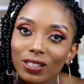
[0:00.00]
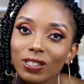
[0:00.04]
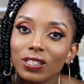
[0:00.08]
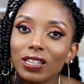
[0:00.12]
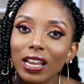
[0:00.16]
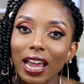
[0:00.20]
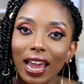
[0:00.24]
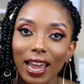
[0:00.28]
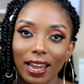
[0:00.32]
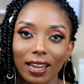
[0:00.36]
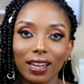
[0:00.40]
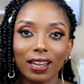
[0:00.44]

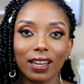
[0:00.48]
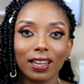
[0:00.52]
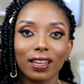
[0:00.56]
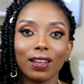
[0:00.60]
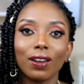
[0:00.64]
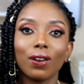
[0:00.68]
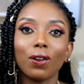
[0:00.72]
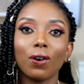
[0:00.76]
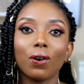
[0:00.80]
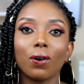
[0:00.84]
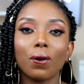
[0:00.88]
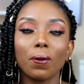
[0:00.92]
check,
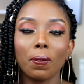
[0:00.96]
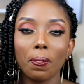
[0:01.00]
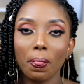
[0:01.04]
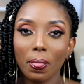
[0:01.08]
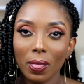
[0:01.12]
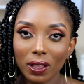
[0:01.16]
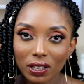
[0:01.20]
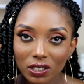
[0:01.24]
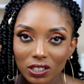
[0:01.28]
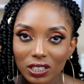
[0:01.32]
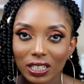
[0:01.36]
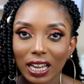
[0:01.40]
you know,
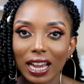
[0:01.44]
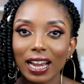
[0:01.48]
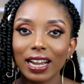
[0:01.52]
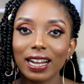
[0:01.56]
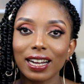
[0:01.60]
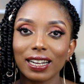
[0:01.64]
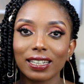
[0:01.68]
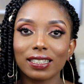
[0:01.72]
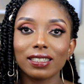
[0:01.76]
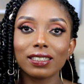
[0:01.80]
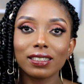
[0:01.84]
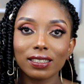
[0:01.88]

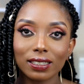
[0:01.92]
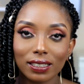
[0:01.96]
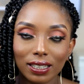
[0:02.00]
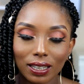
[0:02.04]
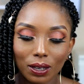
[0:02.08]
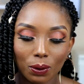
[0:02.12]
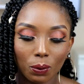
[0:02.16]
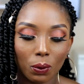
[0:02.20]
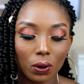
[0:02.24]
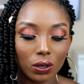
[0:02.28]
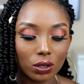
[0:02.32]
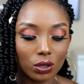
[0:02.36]
check and
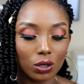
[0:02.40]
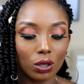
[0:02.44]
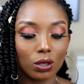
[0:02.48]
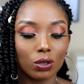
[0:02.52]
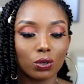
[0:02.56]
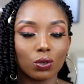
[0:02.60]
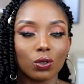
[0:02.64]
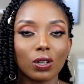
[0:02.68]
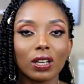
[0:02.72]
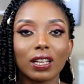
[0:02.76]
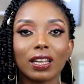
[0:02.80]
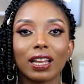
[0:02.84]
see what
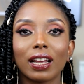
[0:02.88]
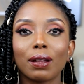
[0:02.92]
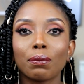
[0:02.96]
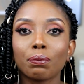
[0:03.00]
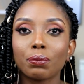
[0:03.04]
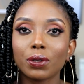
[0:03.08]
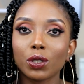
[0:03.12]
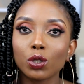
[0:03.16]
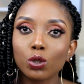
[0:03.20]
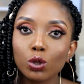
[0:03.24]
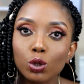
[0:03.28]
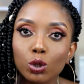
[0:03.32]
you're doing
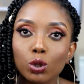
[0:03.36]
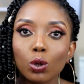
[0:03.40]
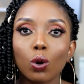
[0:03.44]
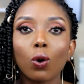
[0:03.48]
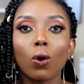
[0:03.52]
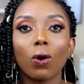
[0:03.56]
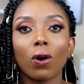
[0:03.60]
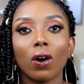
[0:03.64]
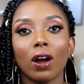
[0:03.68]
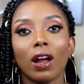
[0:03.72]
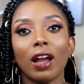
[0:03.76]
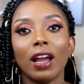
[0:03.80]
and be
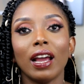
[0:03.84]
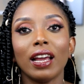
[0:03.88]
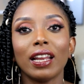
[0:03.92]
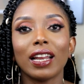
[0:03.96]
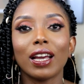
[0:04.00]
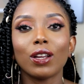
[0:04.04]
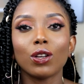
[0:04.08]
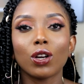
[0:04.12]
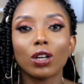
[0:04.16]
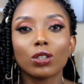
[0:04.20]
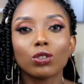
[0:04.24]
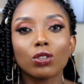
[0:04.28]
sure
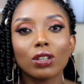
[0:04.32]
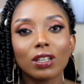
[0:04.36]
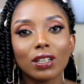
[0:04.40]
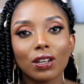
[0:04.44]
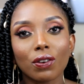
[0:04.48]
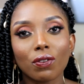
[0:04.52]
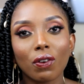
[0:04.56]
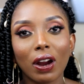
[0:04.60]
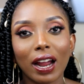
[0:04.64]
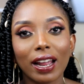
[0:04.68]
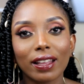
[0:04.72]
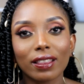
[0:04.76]
that you're doing
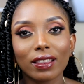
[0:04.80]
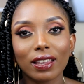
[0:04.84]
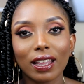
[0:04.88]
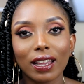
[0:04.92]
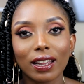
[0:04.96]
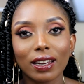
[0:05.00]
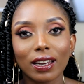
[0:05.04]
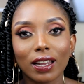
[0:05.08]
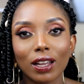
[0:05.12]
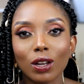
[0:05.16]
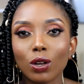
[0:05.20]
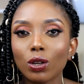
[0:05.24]
the right
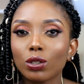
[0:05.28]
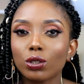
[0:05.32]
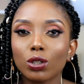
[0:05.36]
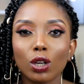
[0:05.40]
thing, you know.